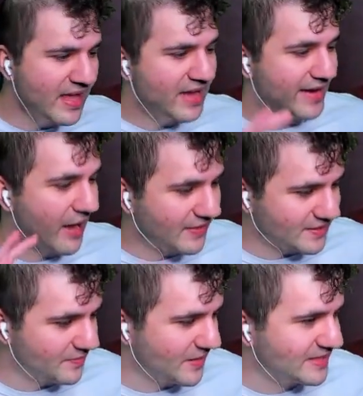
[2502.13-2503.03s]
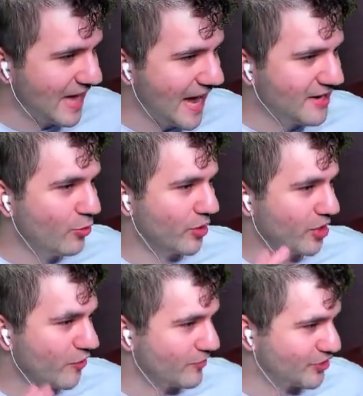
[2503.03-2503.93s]
Now that something died, we're going to
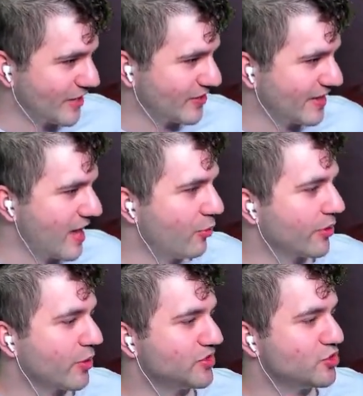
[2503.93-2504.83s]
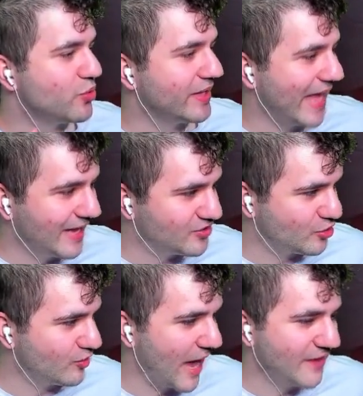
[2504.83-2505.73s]
go for Drag the Canal. We're going to gain
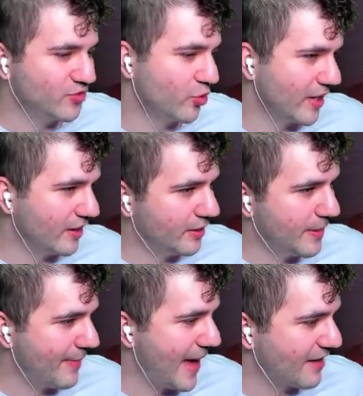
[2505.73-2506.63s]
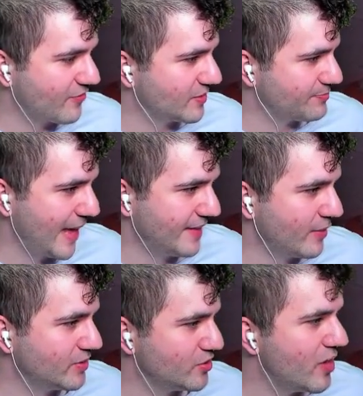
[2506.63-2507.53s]
2 life, so we'll get a little bit back from this pain that
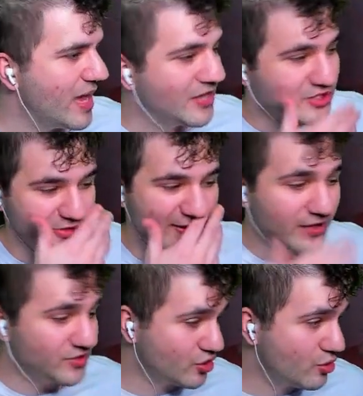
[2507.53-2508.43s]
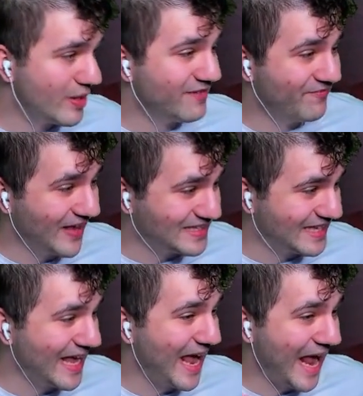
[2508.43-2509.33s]
we do. Surveil 2,
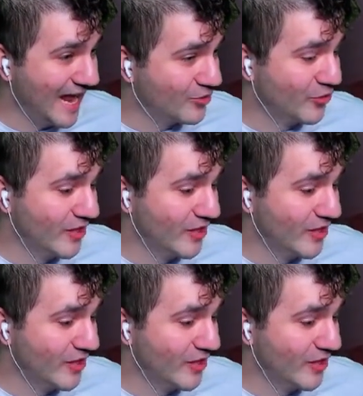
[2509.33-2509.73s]
Investigate, and create a